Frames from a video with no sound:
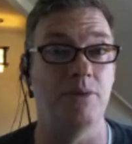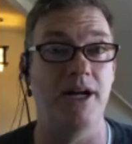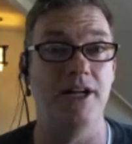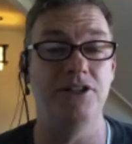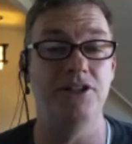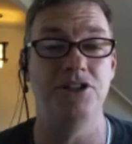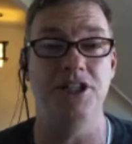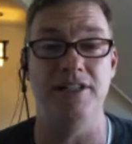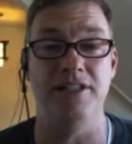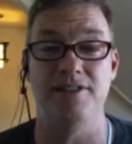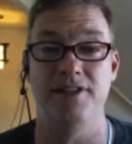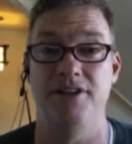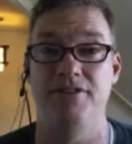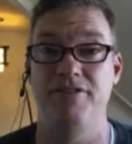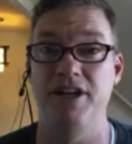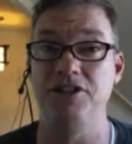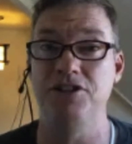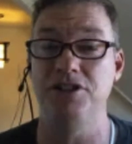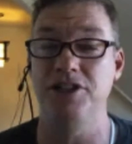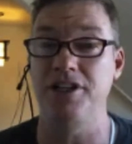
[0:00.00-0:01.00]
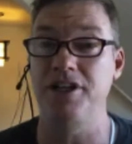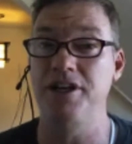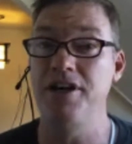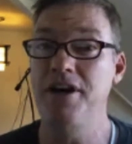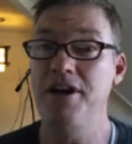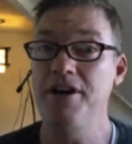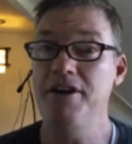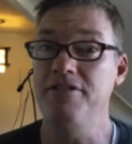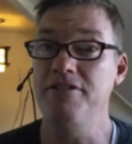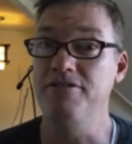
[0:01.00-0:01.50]
Excel spreadsheets, and
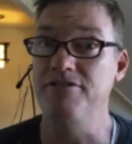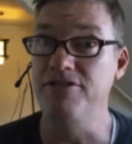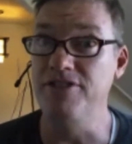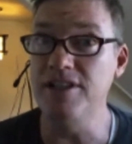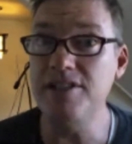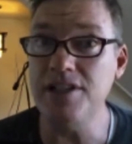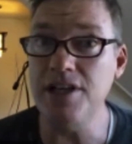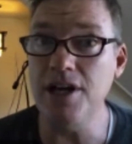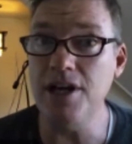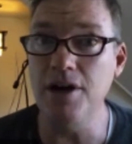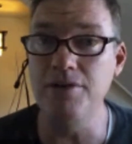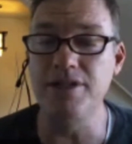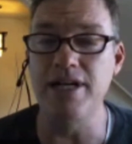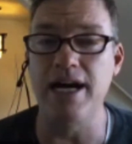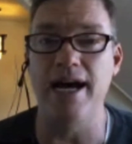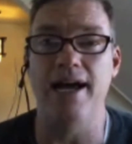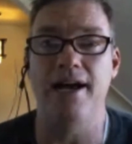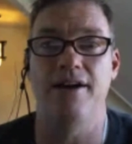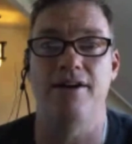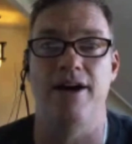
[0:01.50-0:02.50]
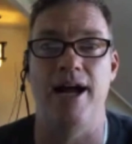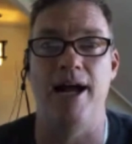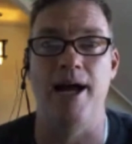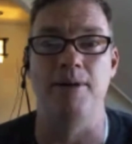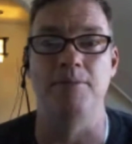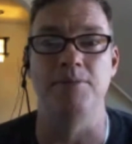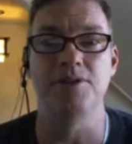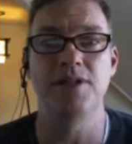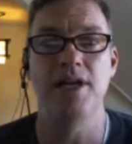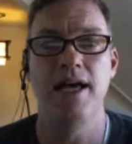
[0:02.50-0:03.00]
eventually Visio
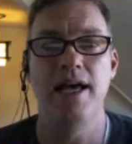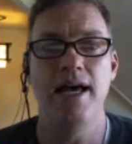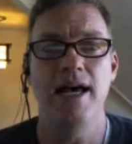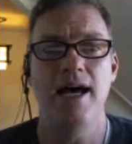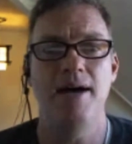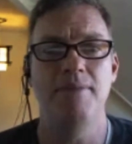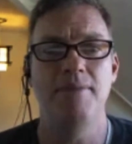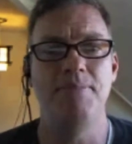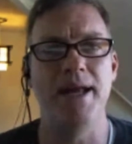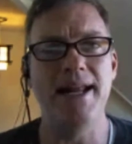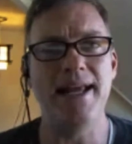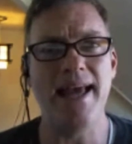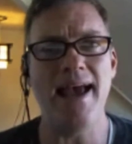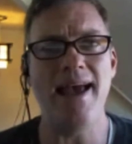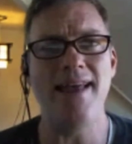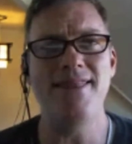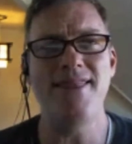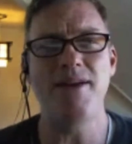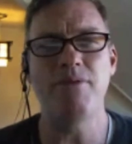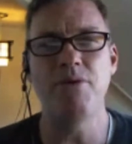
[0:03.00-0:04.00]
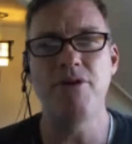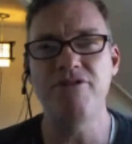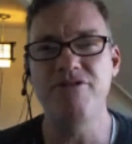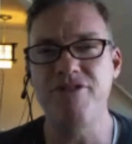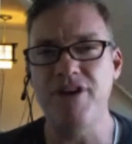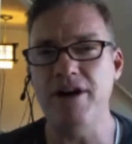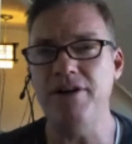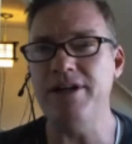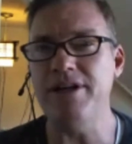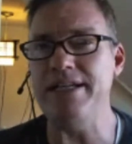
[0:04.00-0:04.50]
diagrams. But again, they were
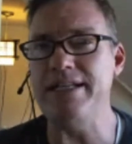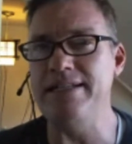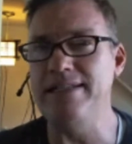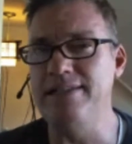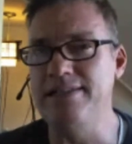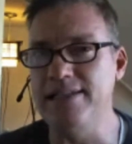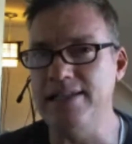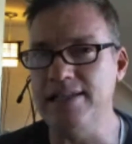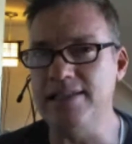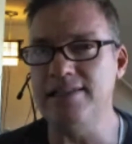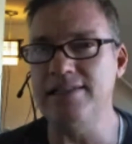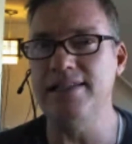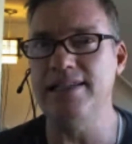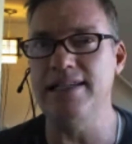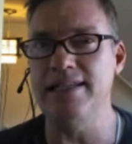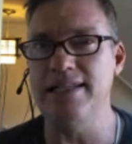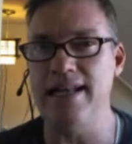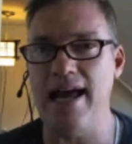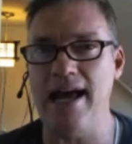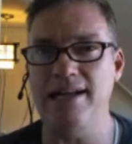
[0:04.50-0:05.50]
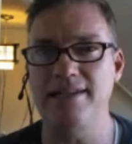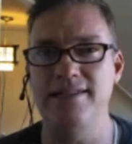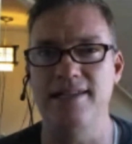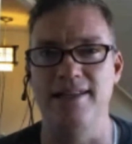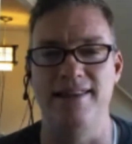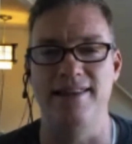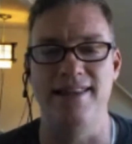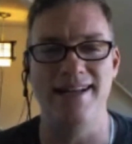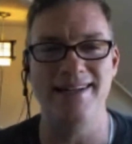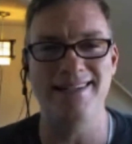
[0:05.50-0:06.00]
very
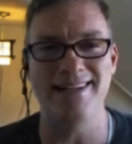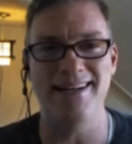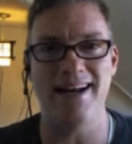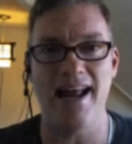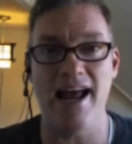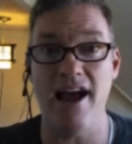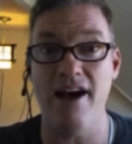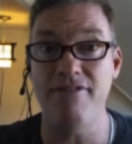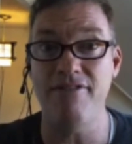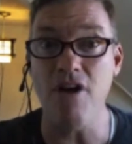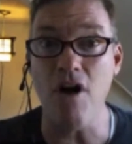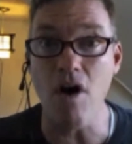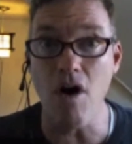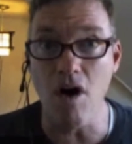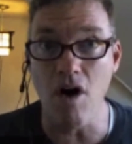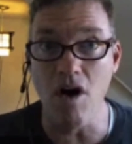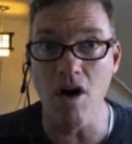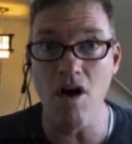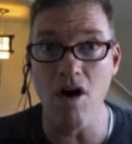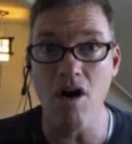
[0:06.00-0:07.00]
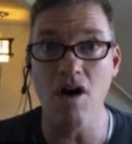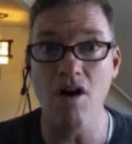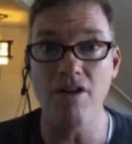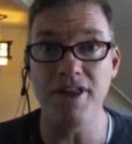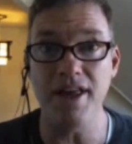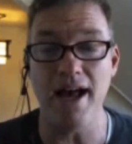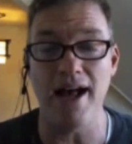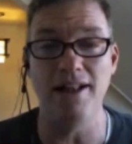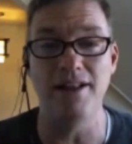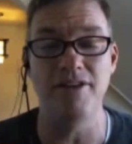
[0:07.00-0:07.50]
disconnected. They didn't have
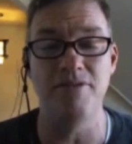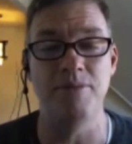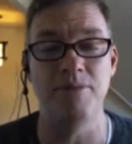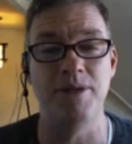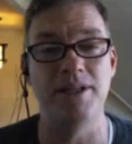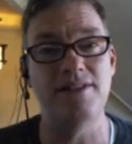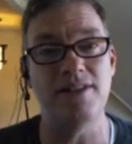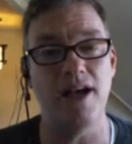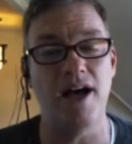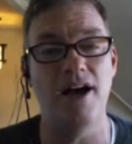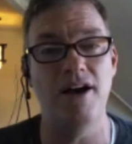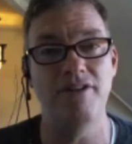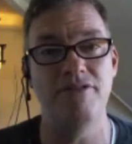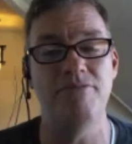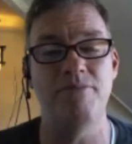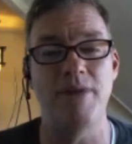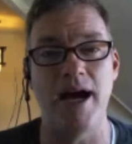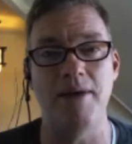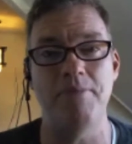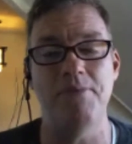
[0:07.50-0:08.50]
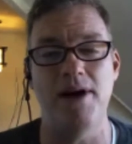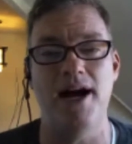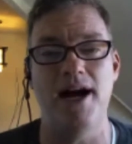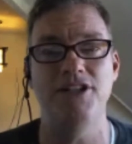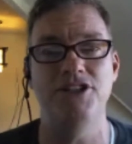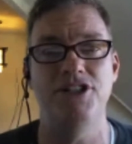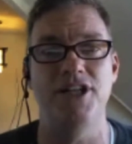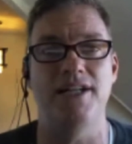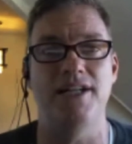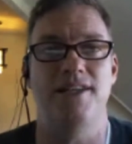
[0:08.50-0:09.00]
all the elements of my
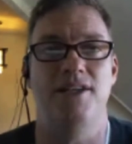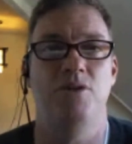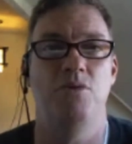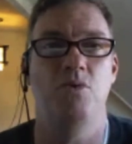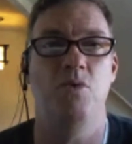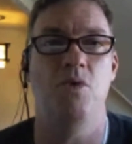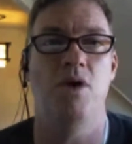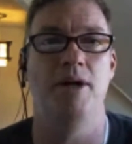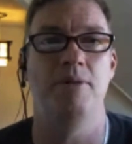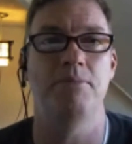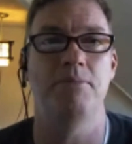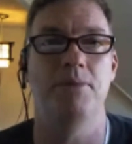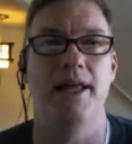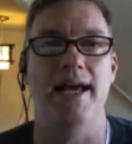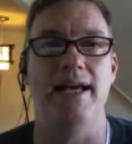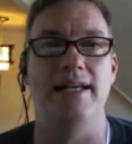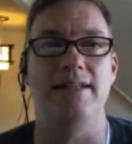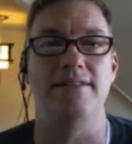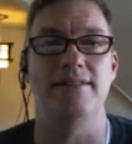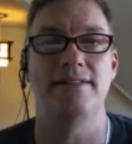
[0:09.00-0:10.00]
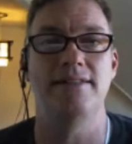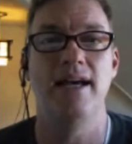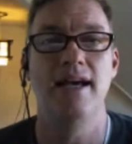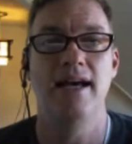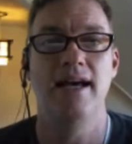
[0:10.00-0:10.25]
project in one place.